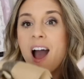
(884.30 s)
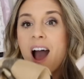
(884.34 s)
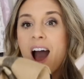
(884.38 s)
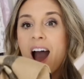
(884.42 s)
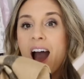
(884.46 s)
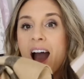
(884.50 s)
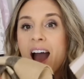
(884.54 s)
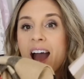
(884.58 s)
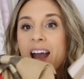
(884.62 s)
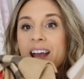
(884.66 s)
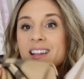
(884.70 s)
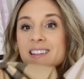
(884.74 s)

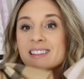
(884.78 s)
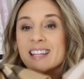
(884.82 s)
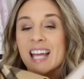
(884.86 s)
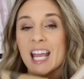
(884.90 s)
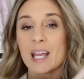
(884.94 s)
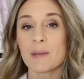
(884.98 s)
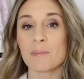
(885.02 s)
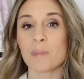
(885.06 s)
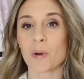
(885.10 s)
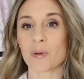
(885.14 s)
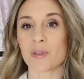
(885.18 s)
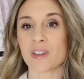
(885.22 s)
I
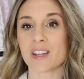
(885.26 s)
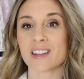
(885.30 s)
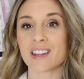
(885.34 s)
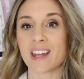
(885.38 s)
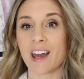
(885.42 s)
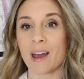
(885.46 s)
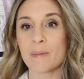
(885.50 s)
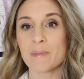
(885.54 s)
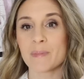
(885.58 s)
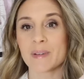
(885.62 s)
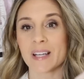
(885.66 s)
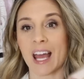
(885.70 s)
like both of
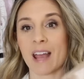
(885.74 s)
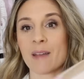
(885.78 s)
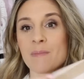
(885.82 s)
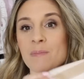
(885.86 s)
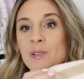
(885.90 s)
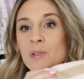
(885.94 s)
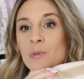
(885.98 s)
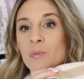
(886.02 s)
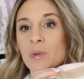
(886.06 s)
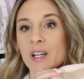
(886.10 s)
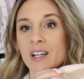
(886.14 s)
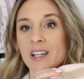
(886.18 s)
them, but I've
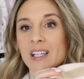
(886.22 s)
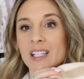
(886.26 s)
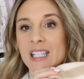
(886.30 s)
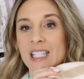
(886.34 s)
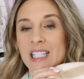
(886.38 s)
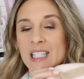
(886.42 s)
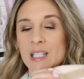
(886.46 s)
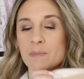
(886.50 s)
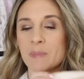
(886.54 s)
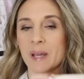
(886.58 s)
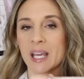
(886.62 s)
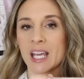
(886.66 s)
been wearing
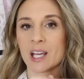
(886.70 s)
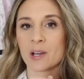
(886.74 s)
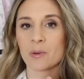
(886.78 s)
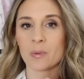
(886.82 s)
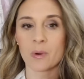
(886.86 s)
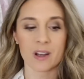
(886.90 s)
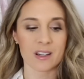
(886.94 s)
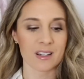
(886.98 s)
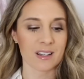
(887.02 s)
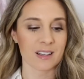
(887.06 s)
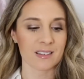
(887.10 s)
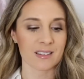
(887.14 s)
this pink
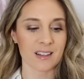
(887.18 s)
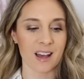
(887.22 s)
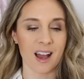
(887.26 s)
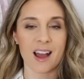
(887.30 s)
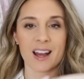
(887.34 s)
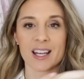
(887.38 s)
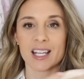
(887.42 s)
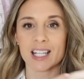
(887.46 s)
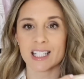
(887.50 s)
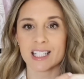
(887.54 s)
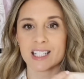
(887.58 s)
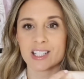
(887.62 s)
one a
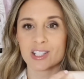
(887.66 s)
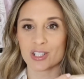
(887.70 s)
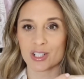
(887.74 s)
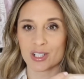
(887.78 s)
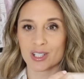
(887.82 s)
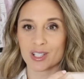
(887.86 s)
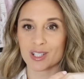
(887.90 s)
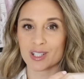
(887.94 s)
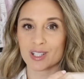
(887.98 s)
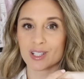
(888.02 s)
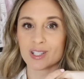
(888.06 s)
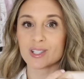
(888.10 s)
lot. It is
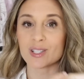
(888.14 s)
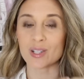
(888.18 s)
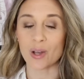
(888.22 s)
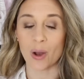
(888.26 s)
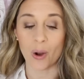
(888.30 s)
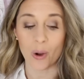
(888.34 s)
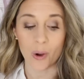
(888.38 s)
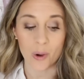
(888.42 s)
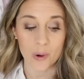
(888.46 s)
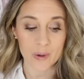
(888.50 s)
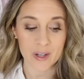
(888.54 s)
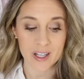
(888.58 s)
just
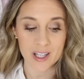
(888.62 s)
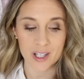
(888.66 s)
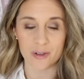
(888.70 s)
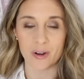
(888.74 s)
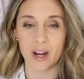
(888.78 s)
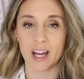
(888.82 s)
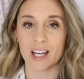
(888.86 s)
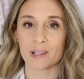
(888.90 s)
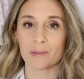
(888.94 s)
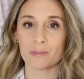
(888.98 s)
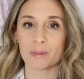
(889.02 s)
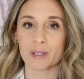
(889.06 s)
so
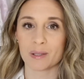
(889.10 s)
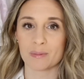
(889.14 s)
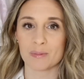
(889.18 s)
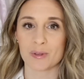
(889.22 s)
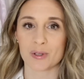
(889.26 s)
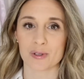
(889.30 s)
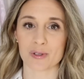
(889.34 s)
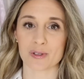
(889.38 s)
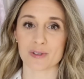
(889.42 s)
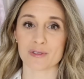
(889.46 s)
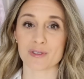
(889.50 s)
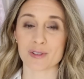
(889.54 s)
incredibly
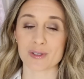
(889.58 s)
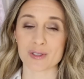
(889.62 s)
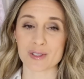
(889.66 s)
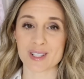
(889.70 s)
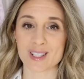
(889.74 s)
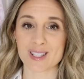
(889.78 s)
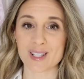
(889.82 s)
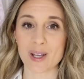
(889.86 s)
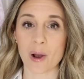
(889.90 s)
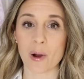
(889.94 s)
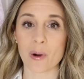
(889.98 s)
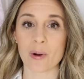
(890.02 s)
beautiful.
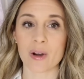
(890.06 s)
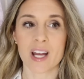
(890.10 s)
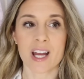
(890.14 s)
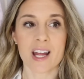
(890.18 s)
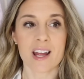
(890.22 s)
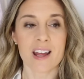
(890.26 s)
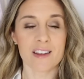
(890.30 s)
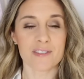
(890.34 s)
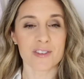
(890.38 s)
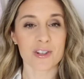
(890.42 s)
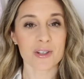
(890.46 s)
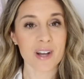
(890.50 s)
So
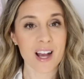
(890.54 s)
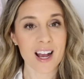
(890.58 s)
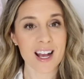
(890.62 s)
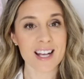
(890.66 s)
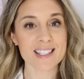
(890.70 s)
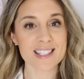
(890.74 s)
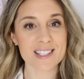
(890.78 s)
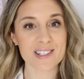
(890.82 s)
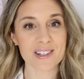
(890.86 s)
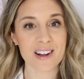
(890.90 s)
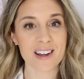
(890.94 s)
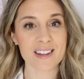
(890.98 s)
if you
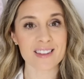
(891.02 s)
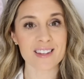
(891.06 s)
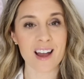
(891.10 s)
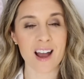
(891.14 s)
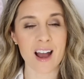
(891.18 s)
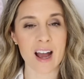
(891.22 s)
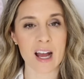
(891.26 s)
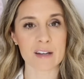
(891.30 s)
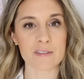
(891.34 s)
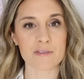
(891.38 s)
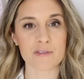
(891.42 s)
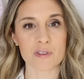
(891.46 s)
guys are on the
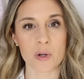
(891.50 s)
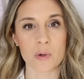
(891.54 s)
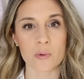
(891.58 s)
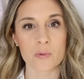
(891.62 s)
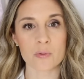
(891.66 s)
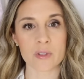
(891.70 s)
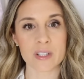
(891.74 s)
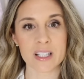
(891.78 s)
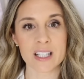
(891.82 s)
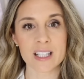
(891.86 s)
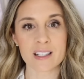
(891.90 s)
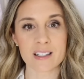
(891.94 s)
hunt for a
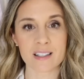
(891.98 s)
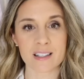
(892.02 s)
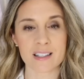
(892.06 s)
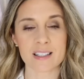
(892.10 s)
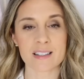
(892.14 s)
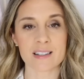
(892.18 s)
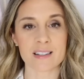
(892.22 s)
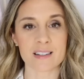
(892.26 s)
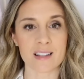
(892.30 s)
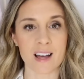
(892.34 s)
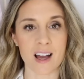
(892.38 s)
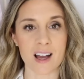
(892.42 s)
really
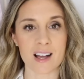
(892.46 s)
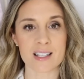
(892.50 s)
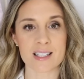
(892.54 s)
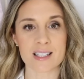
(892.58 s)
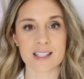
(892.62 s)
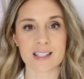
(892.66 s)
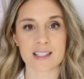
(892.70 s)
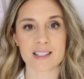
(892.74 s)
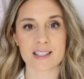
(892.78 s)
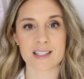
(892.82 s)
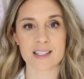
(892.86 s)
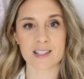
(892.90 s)
good
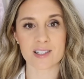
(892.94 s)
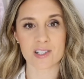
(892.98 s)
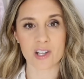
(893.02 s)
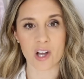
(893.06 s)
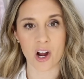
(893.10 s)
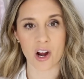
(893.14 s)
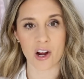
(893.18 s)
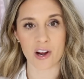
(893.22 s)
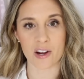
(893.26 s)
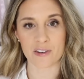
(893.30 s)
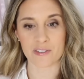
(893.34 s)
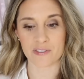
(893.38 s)
luxe
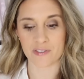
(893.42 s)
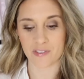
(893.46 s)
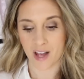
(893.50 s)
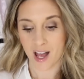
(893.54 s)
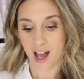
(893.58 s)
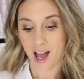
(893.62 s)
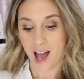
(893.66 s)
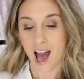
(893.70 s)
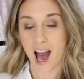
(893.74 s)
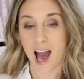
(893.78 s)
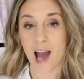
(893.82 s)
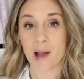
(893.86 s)
scarf,
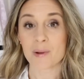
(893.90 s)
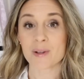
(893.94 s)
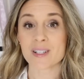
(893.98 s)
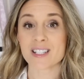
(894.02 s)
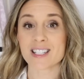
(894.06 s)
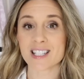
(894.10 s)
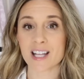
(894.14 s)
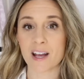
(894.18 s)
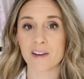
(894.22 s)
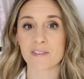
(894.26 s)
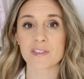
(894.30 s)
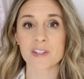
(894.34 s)
I
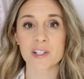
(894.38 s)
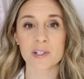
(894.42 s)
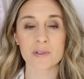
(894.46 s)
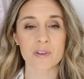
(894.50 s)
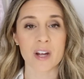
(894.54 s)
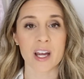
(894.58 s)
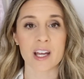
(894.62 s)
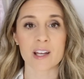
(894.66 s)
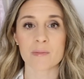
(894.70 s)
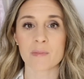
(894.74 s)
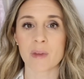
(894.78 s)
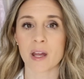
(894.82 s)
would definitely
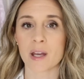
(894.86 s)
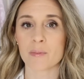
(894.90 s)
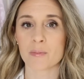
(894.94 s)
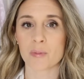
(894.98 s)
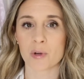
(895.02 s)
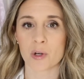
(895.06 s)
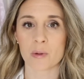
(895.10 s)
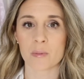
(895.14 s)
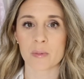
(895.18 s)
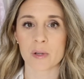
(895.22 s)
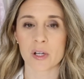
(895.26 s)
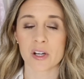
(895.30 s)
recommend
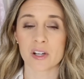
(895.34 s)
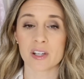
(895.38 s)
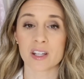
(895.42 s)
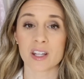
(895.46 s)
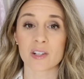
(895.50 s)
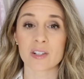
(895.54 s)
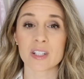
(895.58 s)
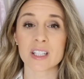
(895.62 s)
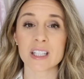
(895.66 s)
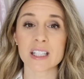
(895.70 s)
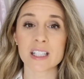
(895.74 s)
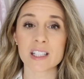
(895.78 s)
Burberry.
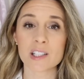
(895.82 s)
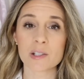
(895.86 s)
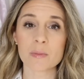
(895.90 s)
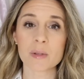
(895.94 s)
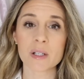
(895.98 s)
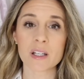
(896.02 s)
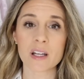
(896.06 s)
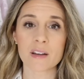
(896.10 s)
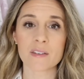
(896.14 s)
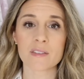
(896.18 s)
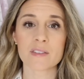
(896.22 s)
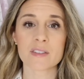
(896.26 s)
They're a little
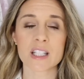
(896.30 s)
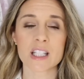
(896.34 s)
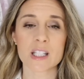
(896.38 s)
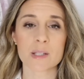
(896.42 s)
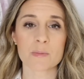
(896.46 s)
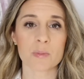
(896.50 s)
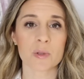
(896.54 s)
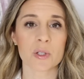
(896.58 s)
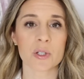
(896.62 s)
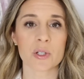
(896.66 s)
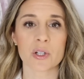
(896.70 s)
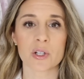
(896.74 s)
bit of a
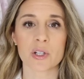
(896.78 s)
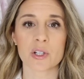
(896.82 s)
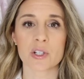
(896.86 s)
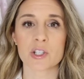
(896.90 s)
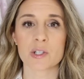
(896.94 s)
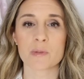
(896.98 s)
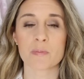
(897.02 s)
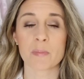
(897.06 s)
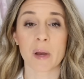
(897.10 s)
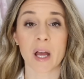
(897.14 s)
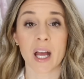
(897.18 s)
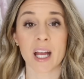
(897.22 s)

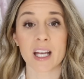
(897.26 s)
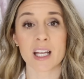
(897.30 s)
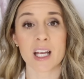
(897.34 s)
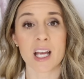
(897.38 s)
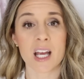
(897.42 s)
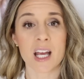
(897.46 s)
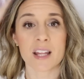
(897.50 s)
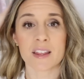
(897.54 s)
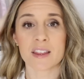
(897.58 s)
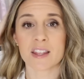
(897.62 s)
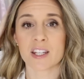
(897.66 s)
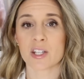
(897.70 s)
splurge, but
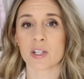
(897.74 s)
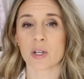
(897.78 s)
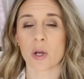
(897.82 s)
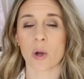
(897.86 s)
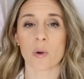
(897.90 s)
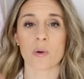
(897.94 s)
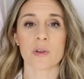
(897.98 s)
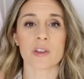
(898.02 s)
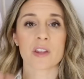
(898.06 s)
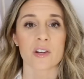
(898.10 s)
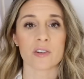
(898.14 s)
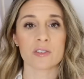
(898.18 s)
you
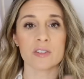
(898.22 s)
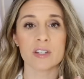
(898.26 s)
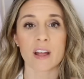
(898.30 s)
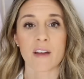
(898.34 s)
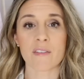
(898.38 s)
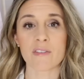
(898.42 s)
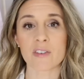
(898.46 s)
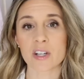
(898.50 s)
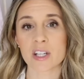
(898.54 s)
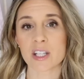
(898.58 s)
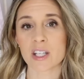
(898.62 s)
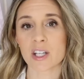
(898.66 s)
know, they're
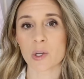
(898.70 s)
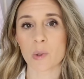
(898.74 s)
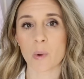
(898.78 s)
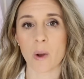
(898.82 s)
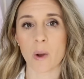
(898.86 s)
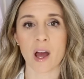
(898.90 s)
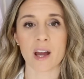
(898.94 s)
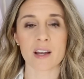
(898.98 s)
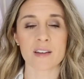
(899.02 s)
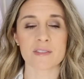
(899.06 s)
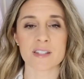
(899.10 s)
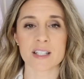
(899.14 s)
never gonna go
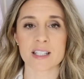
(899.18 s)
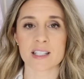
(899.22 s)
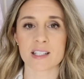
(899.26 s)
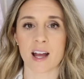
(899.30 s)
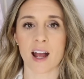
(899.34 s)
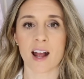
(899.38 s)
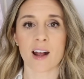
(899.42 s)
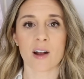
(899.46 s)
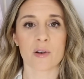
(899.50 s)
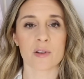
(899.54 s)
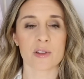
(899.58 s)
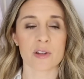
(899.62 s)
out of
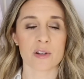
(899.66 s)
style.